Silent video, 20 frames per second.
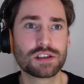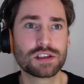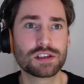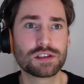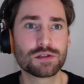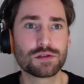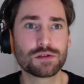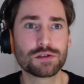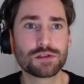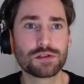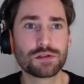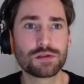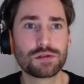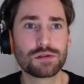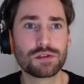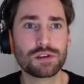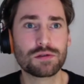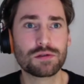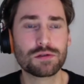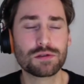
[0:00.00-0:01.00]
it's also
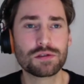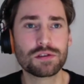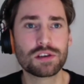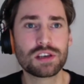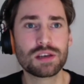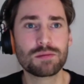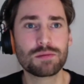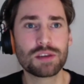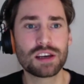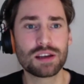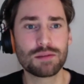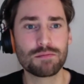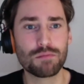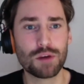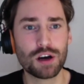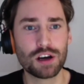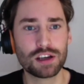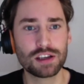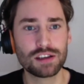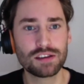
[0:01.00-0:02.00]
good to keep that in
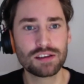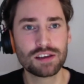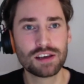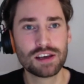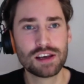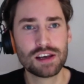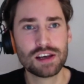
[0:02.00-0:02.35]
mind,